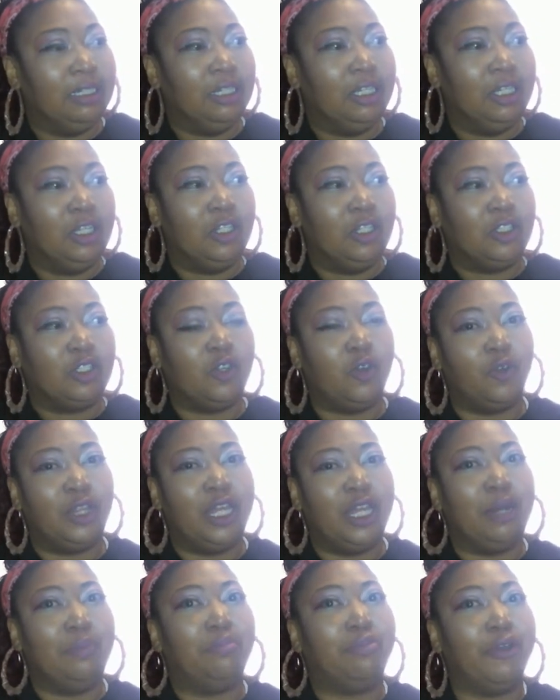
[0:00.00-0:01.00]
So
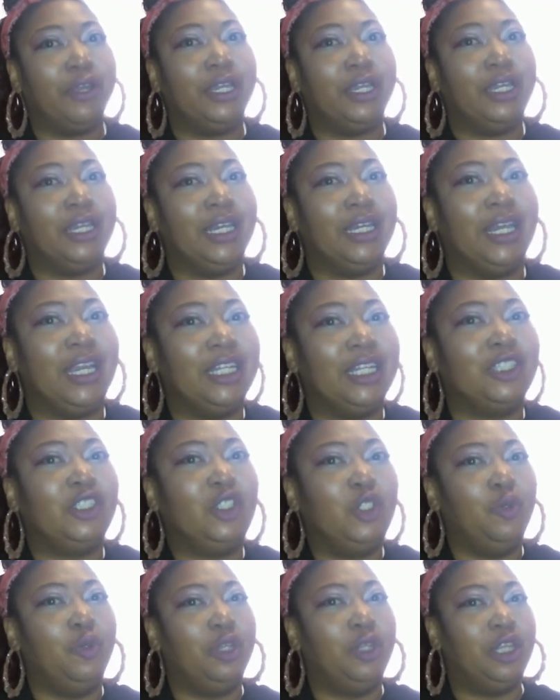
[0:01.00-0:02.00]
then bring it
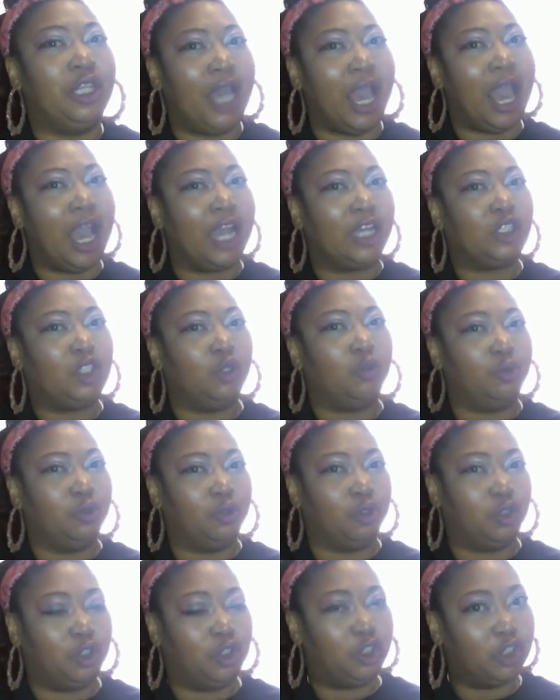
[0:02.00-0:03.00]
into the actual
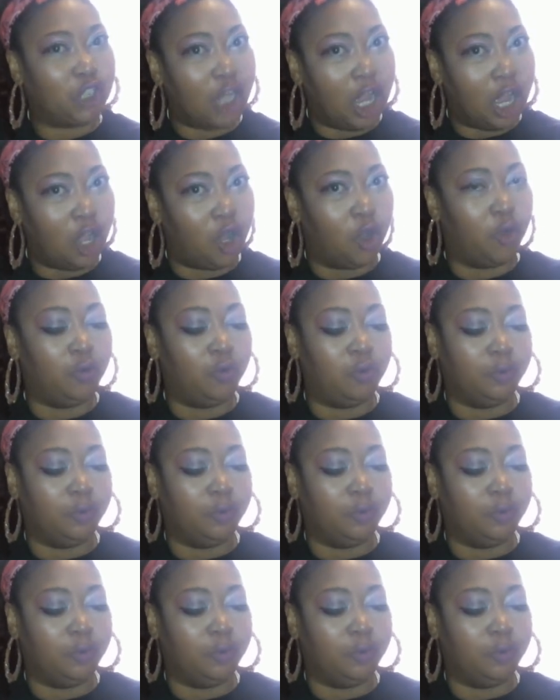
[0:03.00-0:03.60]
show